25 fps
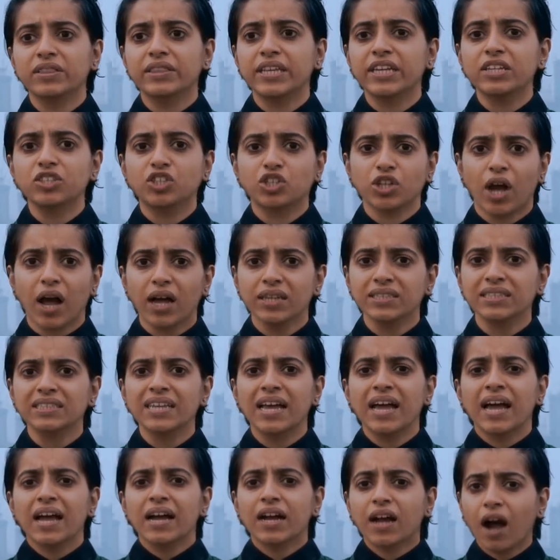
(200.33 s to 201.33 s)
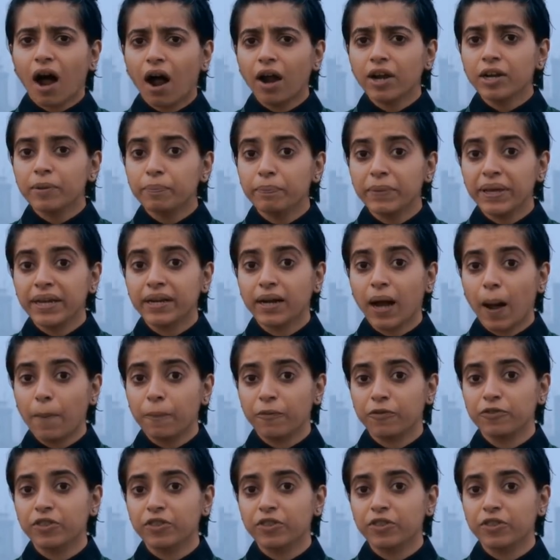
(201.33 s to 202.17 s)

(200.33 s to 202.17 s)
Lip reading: they just can't make up